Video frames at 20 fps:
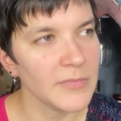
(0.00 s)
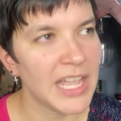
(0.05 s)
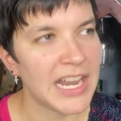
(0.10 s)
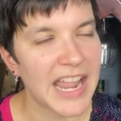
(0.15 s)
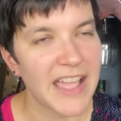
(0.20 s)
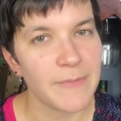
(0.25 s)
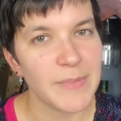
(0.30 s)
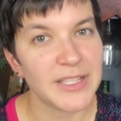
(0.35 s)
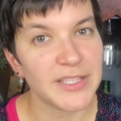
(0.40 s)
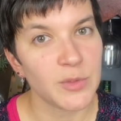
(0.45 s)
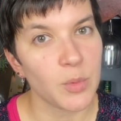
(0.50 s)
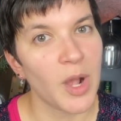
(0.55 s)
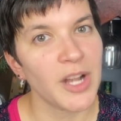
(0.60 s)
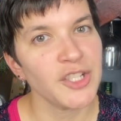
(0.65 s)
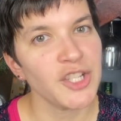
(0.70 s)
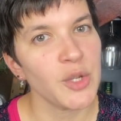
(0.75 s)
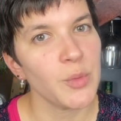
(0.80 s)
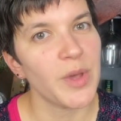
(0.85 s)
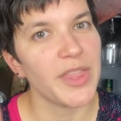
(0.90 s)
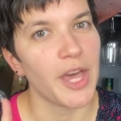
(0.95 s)
And I've been
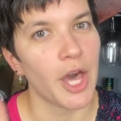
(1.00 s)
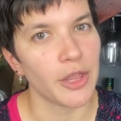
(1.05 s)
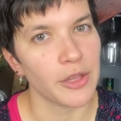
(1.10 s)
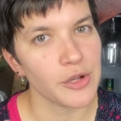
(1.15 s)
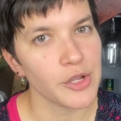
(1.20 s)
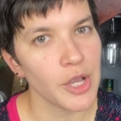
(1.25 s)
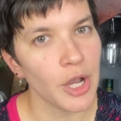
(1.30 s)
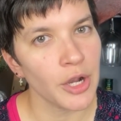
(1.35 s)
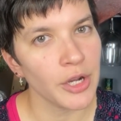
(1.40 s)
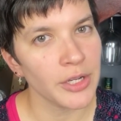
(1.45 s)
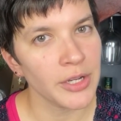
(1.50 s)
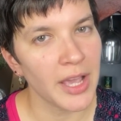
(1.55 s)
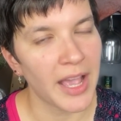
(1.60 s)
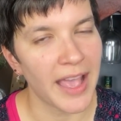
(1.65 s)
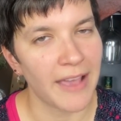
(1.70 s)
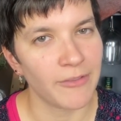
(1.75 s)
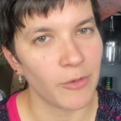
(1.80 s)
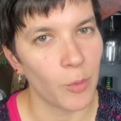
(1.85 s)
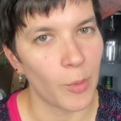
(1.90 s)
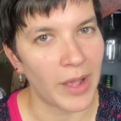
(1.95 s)
swatching with other yarn. I
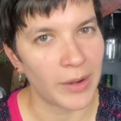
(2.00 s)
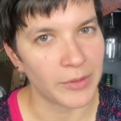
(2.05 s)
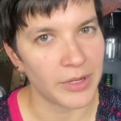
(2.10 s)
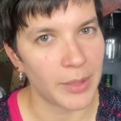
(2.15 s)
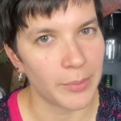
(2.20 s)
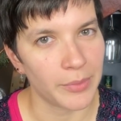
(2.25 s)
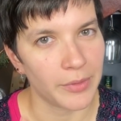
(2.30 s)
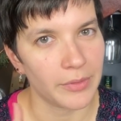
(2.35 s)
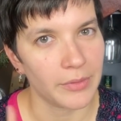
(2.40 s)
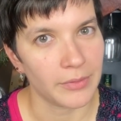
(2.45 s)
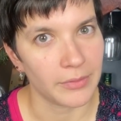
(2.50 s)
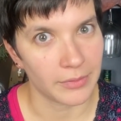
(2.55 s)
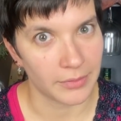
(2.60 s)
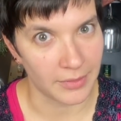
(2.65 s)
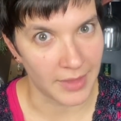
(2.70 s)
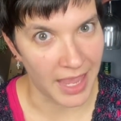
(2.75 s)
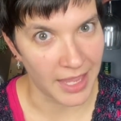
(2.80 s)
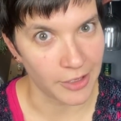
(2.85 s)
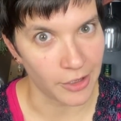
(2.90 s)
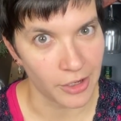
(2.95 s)
haven't wound up
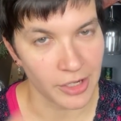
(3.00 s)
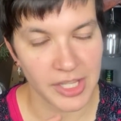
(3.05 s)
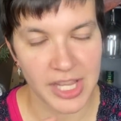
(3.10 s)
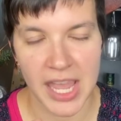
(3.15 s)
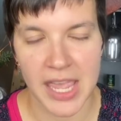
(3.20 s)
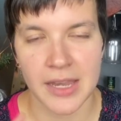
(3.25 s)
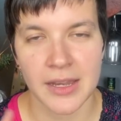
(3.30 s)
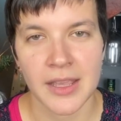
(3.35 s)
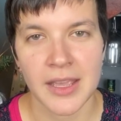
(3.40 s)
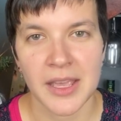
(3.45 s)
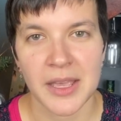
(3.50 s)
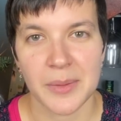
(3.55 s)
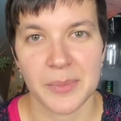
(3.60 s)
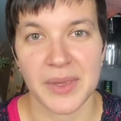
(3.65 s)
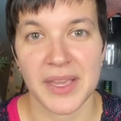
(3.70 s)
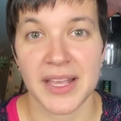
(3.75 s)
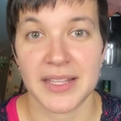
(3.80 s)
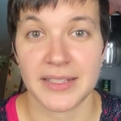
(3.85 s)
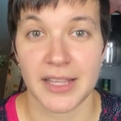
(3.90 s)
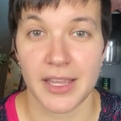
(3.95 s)
that yarn yet
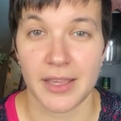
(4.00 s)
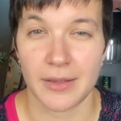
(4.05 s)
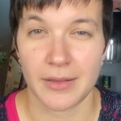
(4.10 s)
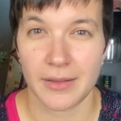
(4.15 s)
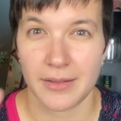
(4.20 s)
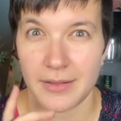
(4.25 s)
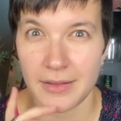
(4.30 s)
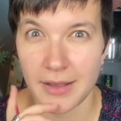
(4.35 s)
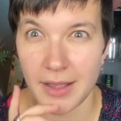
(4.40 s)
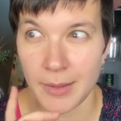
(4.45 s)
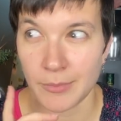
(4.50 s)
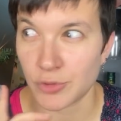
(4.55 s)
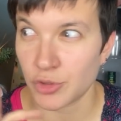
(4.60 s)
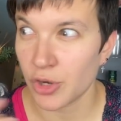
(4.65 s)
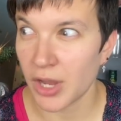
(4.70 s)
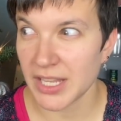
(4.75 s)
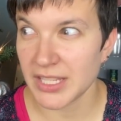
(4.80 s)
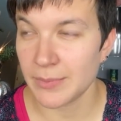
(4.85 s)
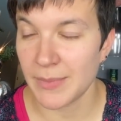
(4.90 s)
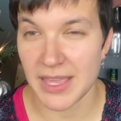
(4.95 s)
because I i am
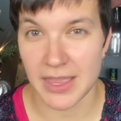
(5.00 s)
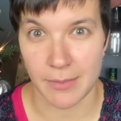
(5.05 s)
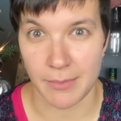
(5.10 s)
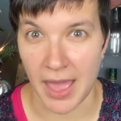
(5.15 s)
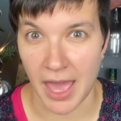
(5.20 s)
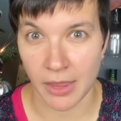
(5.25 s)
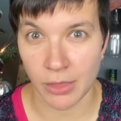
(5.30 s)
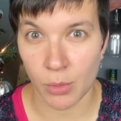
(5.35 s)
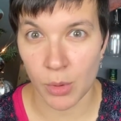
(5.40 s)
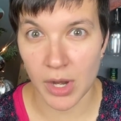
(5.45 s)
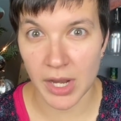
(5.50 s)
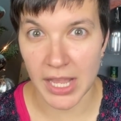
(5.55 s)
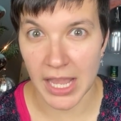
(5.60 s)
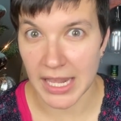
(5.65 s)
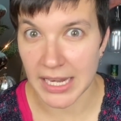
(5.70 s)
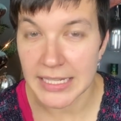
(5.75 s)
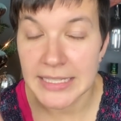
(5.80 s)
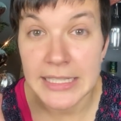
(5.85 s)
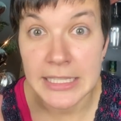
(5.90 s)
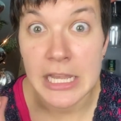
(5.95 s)
trying to make the math work
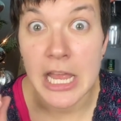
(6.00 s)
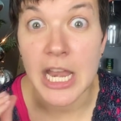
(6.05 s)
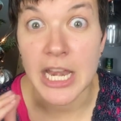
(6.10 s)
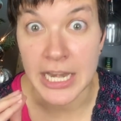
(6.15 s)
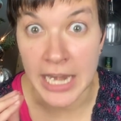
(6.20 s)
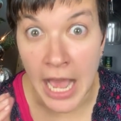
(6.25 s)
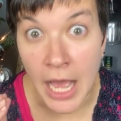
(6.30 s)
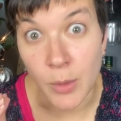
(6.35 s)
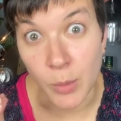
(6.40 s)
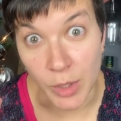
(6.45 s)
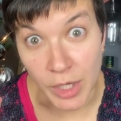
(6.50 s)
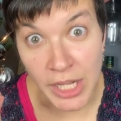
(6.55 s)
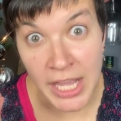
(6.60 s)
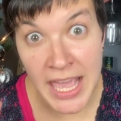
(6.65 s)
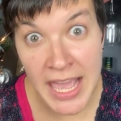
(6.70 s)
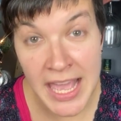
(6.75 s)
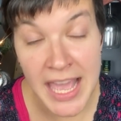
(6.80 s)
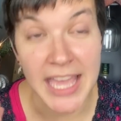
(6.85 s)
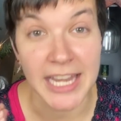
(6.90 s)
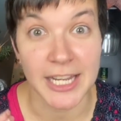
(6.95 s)
and it's not
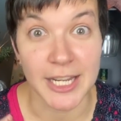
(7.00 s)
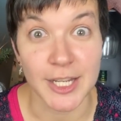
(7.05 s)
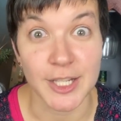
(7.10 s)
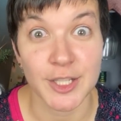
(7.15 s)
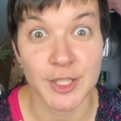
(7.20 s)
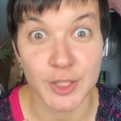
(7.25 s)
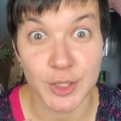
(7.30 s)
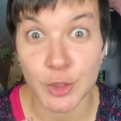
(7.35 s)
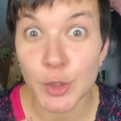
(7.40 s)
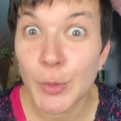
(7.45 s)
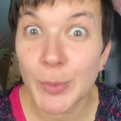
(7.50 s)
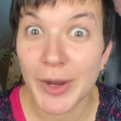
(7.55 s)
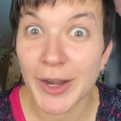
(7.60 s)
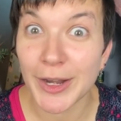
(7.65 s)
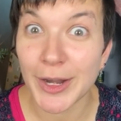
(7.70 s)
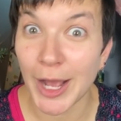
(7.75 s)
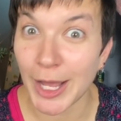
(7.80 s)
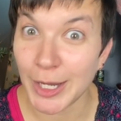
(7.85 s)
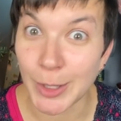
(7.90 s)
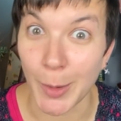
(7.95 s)
working and it is
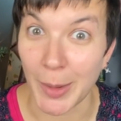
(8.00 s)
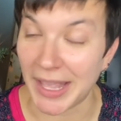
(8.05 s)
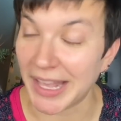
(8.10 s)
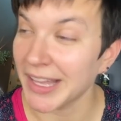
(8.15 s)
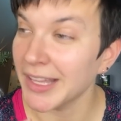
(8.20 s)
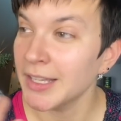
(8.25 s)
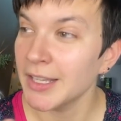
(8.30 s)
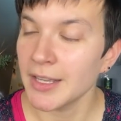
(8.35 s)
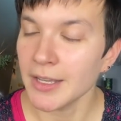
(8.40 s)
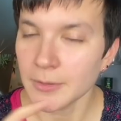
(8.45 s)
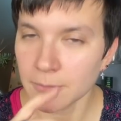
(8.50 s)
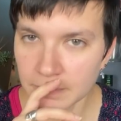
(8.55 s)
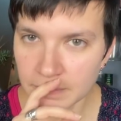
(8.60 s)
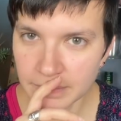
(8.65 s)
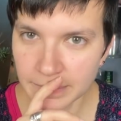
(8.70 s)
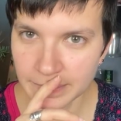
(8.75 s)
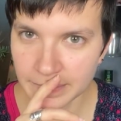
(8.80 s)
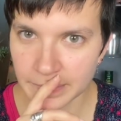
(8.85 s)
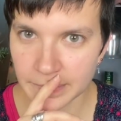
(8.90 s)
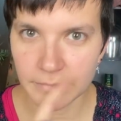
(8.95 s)
super annoying.
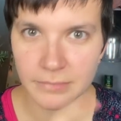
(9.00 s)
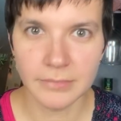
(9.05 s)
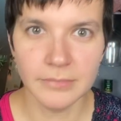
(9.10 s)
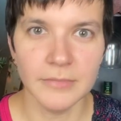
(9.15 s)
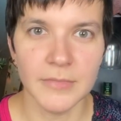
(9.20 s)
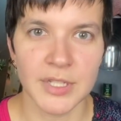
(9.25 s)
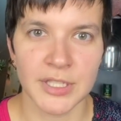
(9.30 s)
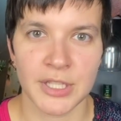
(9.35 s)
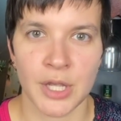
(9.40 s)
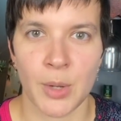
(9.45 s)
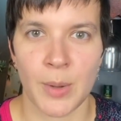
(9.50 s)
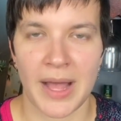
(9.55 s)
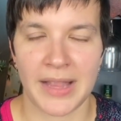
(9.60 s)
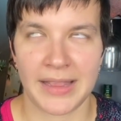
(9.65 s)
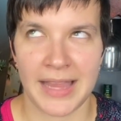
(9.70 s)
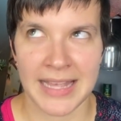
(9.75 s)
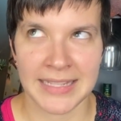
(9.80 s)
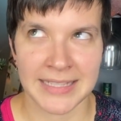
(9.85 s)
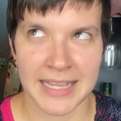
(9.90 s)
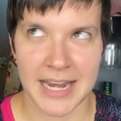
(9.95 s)
So
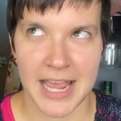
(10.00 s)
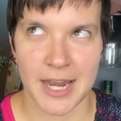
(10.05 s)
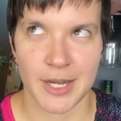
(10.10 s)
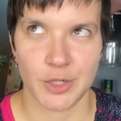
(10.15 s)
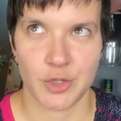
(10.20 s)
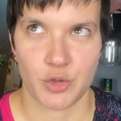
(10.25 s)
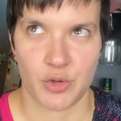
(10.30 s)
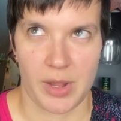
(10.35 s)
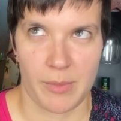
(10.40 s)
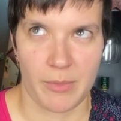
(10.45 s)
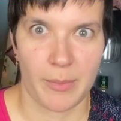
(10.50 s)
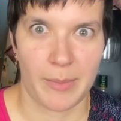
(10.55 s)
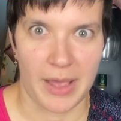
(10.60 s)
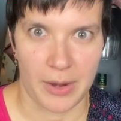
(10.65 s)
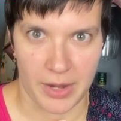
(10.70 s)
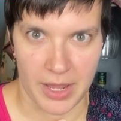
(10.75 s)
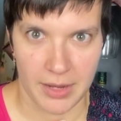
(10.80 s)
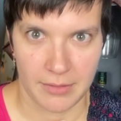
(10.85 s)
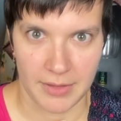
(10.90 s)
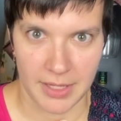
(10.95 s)
last night I had a dream
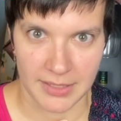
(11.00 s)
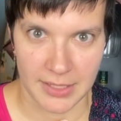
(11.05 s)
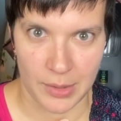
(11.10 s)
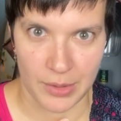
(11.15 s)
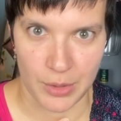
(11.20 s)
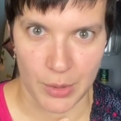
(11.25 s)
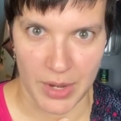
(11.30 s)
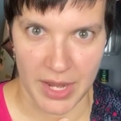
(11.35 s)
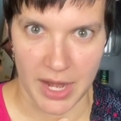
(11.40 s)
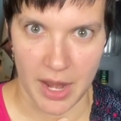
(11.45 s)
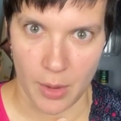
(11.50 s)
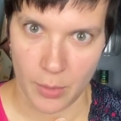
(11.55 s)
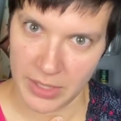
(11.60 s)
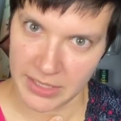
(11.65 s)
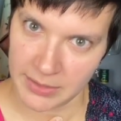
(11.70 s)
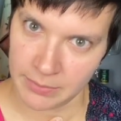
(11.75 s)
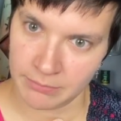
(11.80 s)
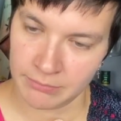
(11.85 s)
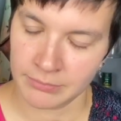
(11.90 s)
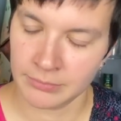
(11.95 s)
about it. That's how annoyed I
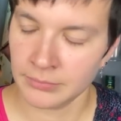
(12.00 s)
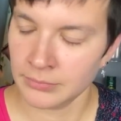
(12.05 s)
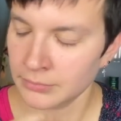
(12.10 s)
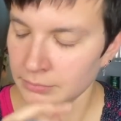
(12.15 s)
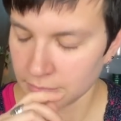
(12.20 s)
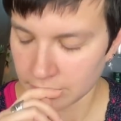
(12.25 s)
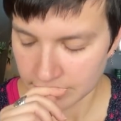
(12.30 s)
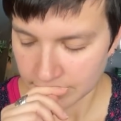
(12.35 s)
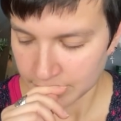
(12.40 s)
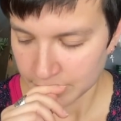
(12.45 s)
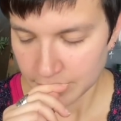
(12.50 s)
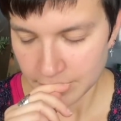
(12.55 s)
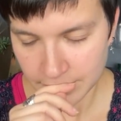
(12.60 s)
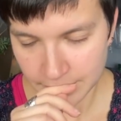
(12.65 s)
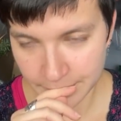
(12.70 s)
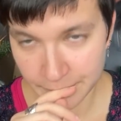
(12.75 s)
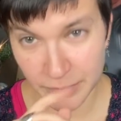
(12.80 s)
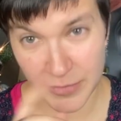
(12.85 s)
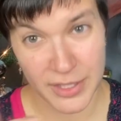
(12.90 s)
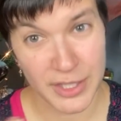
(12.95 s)
was.
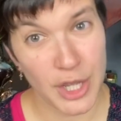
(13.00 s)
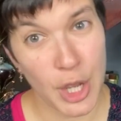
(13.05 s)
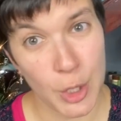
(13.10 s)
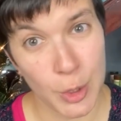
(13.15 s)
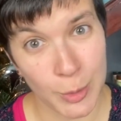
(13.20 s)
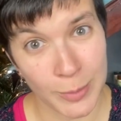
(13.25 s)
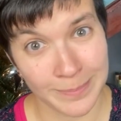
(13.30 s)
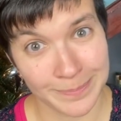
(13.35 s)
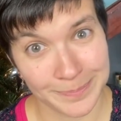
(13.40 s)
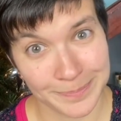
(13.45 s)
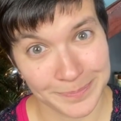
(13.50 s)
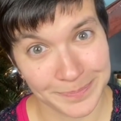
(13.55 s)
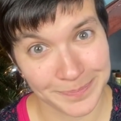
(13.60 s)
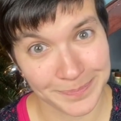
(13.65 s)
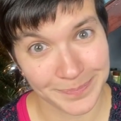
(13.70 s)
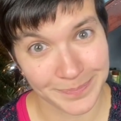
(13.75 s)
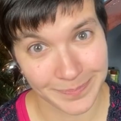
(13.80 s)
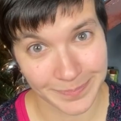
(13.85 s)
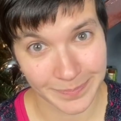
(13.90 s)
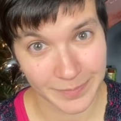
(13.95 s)
So
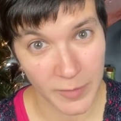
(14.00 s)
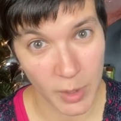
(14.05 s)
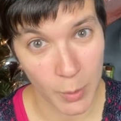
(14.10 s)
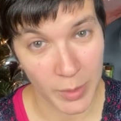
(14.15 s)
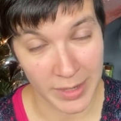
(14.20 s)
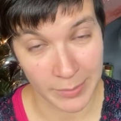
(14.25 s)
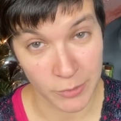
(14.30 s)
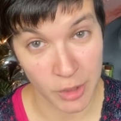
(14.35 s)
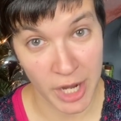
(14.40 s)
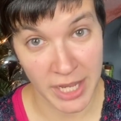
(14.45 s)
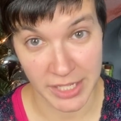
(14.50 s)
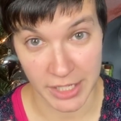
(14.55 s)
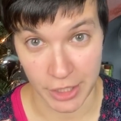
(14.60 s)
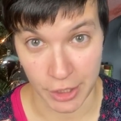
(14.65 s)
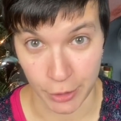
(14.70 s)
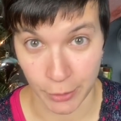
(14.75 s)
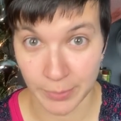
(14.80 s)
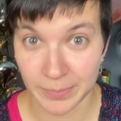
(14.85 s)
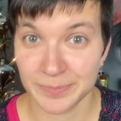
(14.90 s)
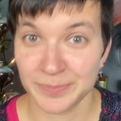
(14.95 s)
what I'm trying to
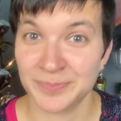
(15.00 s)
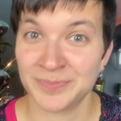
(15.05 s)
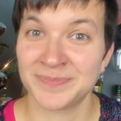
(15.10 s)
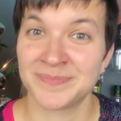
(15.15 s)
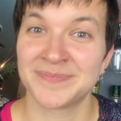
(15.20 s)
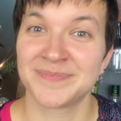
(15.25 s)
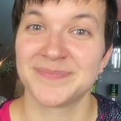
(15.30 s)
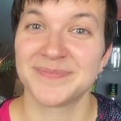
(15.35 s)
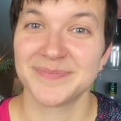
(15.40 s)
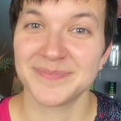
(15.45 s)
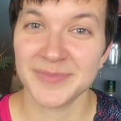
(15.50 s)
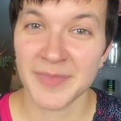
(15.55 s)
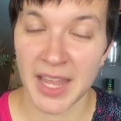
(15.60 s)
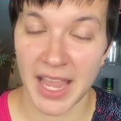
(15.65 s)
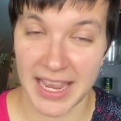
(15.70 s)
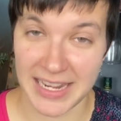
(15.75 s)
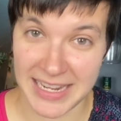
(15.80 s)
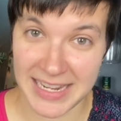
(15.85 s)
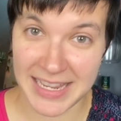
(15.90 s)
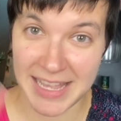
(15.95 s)
do,
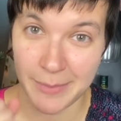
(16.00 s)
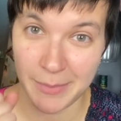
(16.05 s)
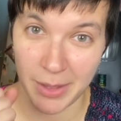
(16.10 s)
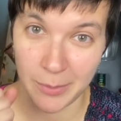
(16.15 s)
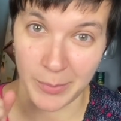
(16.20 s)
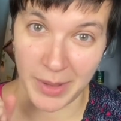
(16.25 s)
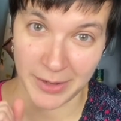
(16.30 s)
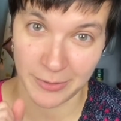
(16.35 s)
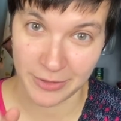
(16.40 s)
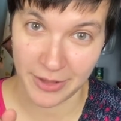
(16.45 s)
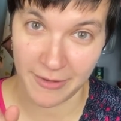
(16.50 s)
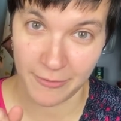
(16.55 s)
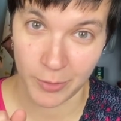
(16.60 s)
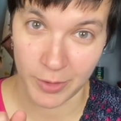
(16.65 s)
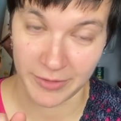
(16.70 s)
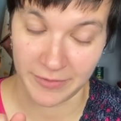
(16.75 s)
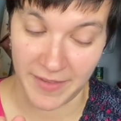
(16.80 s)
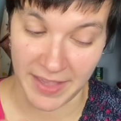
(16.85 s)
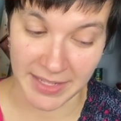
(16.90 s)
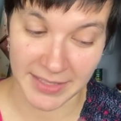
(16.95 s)
I need to get my Microsoft
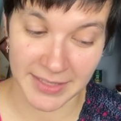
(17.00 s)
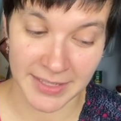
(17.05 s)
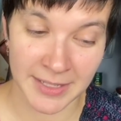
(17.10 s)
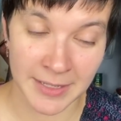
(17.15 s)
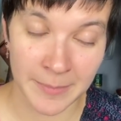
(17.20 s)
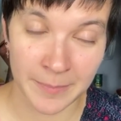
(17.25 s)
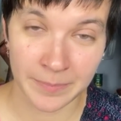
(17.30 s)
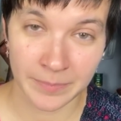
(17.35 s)
Word fixed.